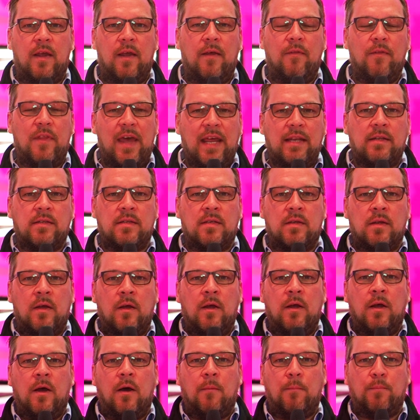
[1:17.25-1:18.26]
In that
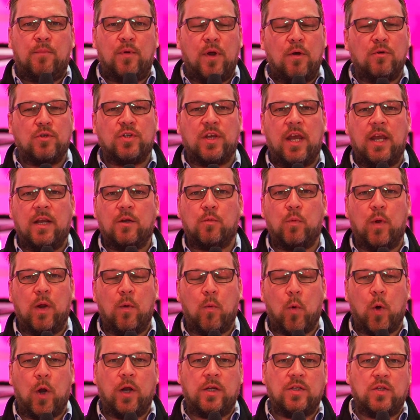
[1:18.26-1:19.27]
project, we
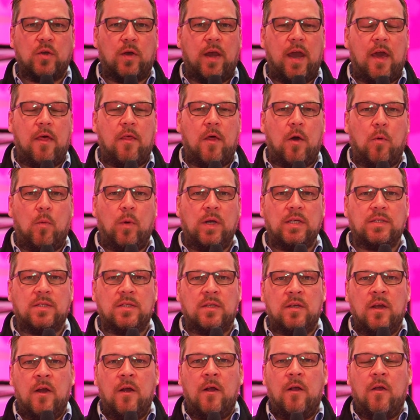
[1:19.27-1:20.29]
work together
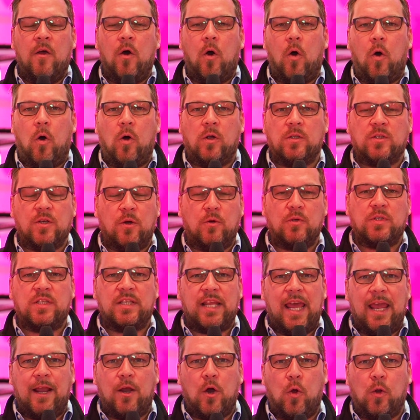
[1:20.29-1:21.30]
with all those
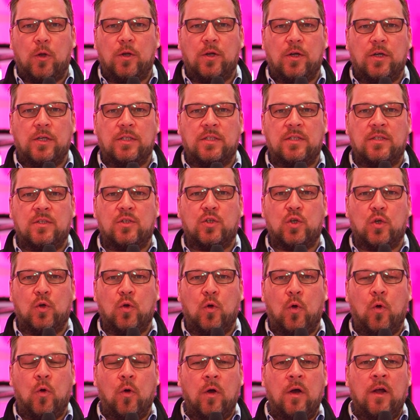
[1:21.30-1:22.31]
stakeholders
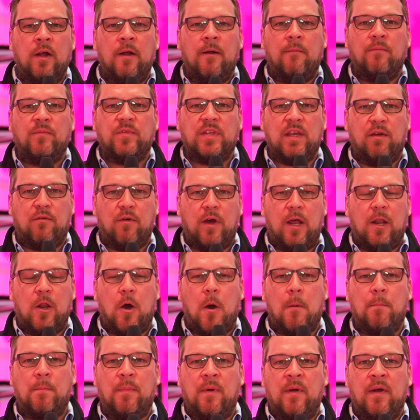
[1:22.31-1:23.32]
to
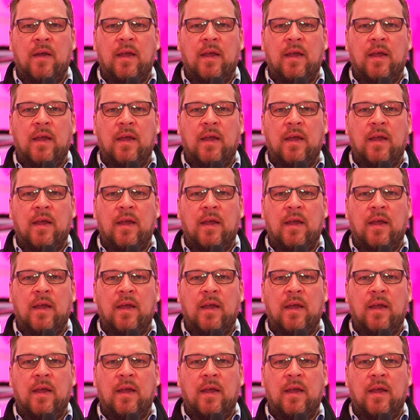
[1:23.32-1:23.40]
develop